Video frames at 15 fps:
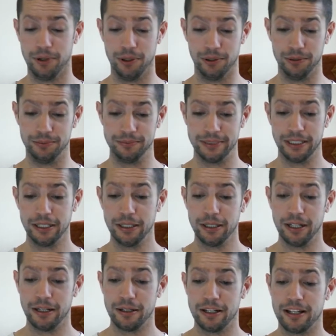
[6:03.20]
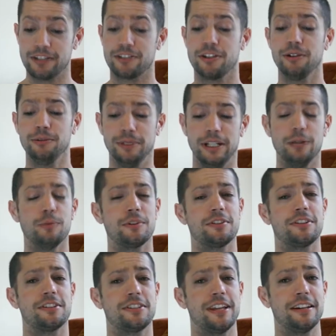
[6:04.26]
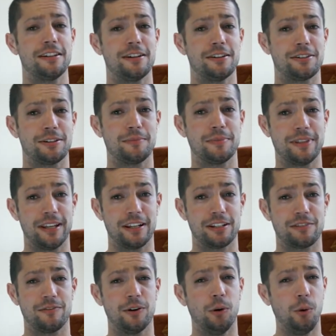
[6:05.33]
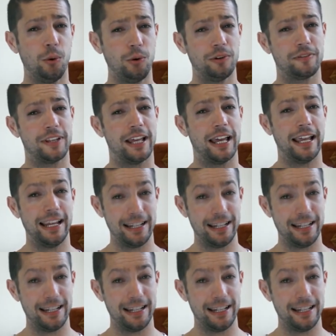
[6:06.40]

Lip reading: Beau. And so he wants to send her some thanks for all of their